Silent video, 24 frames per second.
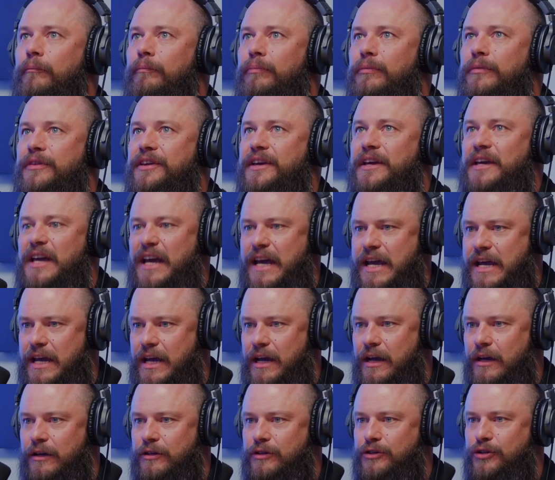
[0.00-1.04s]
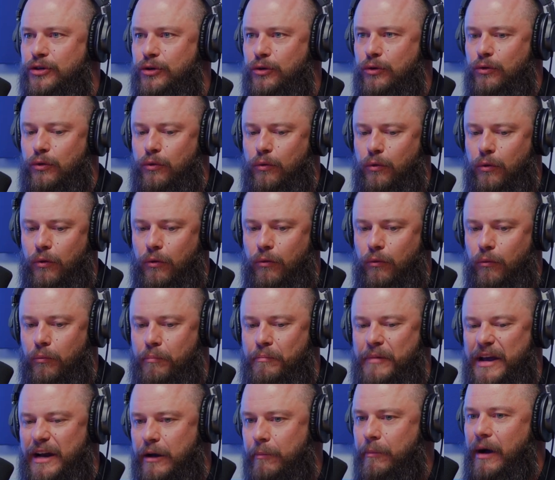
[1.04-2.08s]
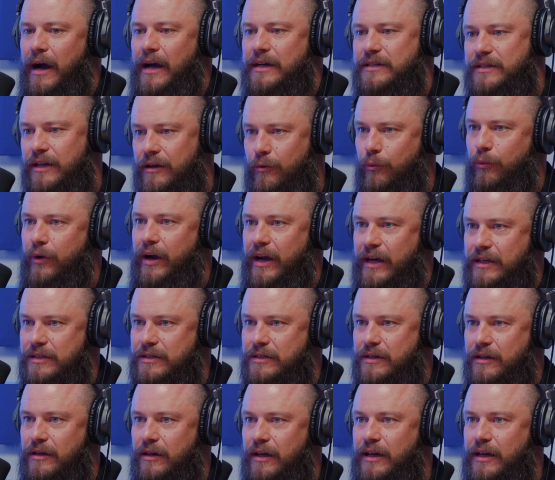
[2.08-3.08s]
the key to minimizing risk,